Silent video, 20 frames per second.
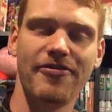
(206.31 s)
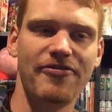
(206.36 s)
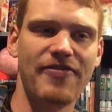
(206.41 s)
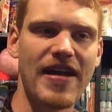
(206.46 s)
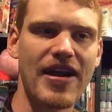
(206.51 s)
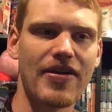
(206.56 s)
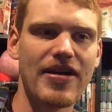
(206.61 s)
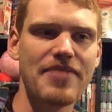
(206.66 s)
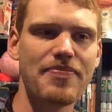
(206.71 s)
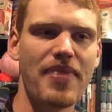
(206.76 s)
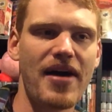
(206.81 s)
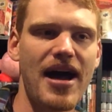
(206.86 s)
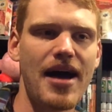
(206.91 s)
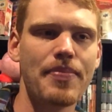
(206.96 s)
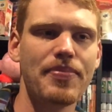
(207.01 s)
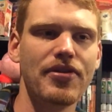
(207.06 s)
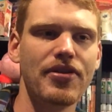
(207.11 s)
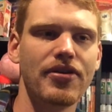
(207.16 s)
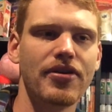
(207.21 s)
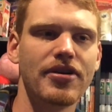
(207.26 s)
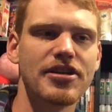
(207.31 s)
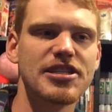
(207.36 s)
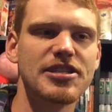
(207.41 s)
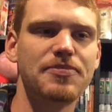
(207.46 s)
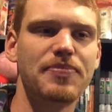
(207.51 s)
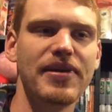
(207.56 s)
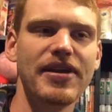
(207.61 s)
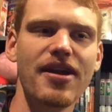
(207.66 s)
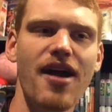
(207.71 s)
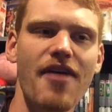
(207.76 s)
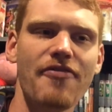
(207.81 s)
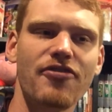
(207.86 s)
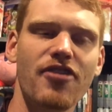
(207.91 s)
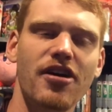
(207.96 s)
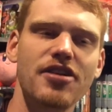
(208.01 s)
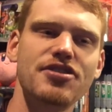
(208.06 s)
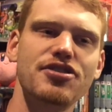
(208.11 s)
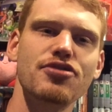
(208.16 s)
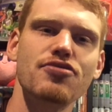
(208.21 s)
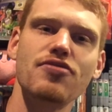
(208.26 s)
very popular spin-off
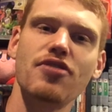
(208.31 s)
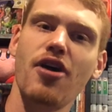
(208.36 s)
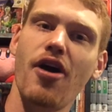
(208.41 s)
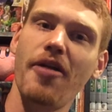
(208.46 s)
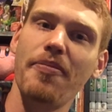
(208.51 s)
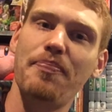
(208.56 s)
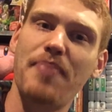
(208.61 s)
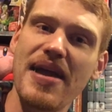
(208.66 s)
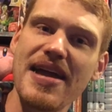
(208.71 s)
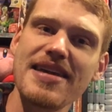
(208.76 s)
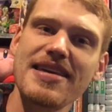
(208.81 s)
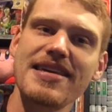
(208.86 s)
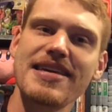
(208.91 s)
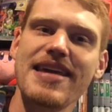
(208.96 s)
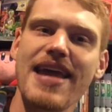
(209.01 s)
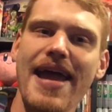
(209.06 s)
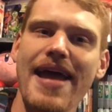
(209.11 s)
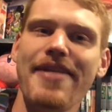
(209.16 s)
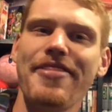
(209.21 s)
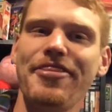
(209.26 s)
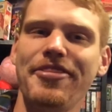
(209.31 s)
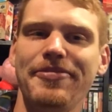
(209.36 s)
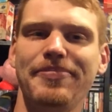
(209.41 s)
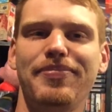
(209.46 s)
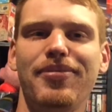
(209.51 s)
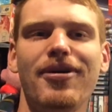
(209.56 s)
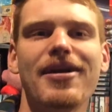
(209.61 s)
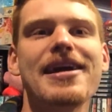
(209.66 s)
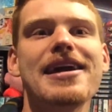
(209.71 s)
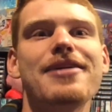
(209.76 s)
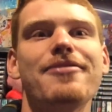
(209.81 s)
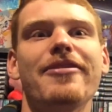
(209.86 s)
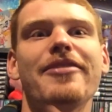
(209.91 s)
cartoon called Pinky and the Brain.